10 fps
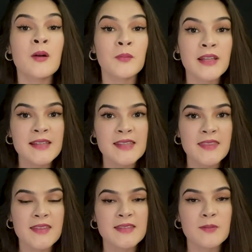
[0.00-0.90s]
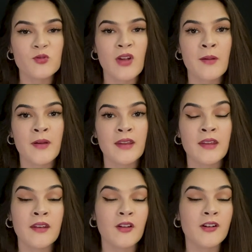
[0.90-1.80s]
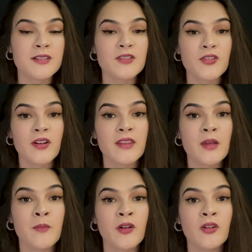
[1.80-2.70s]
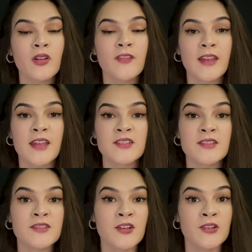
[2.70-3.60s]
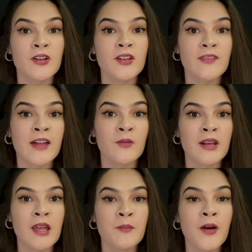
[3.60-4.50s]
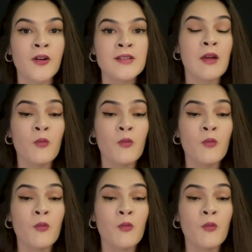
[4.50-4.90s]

please hit that subscribe button and also turn on that bell notification so you're notified when I post.